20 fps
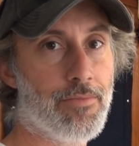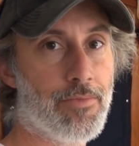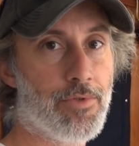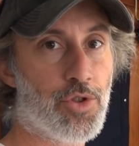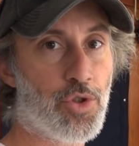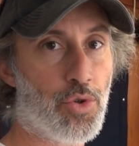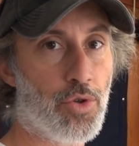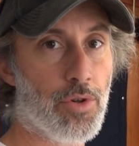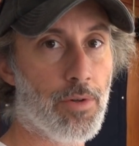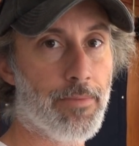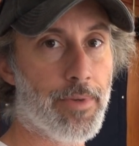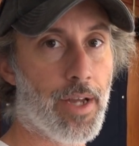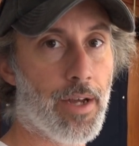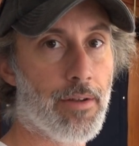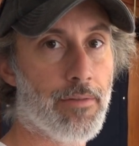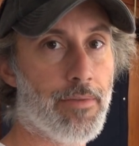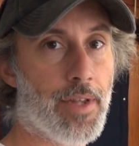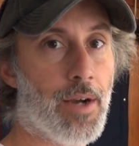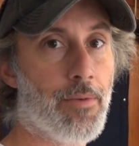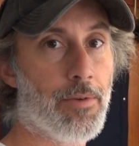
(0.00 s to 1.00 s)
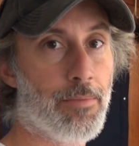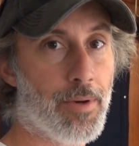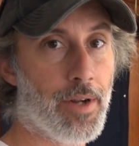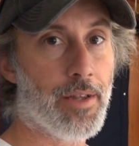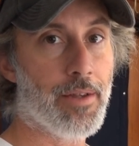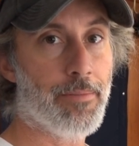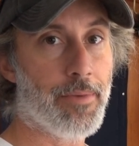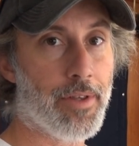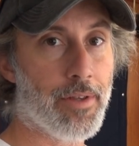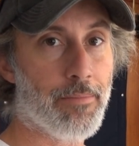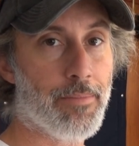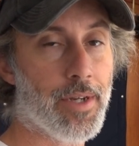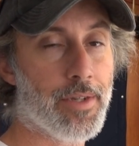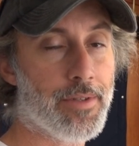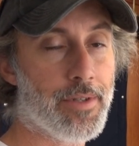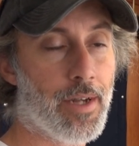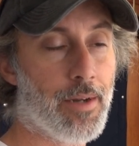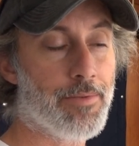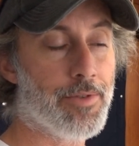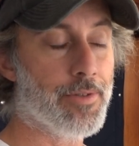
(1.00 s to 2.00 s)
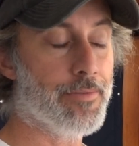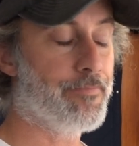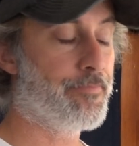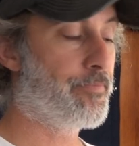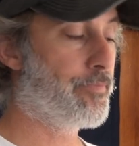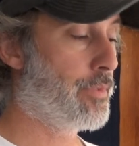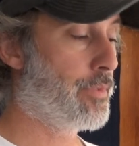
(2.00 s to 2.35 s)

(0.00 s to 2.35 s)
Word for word: screw them down. That would probably be the best option.